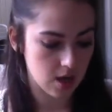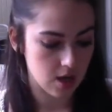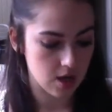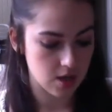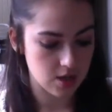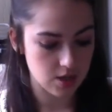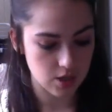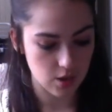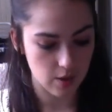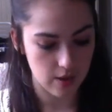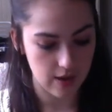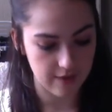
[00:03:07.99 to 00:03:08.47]

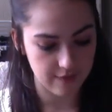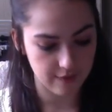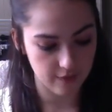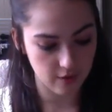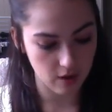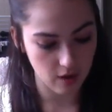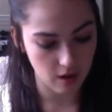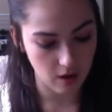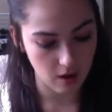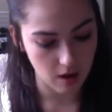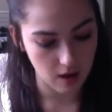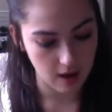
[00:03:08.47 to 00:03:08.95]
So I've
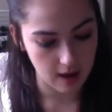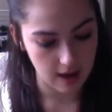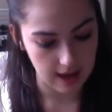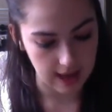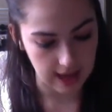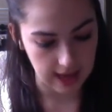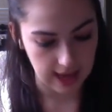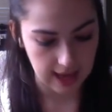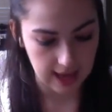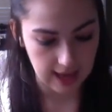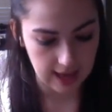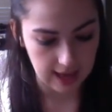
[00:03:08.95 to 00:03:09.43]
got
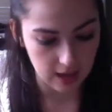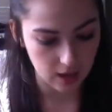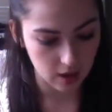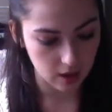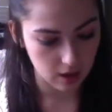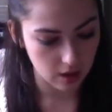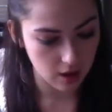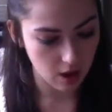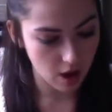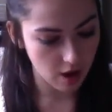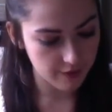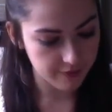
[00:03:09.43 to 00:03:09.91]
a
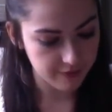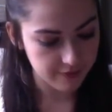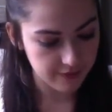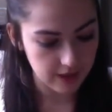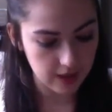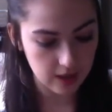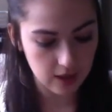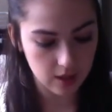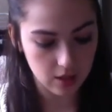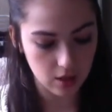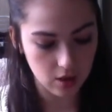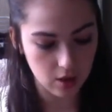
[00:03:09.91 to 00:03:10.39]

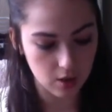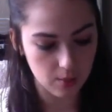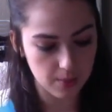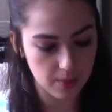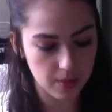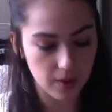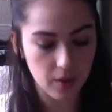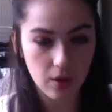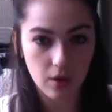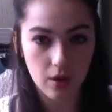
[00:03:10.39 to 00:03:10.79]
coffee club,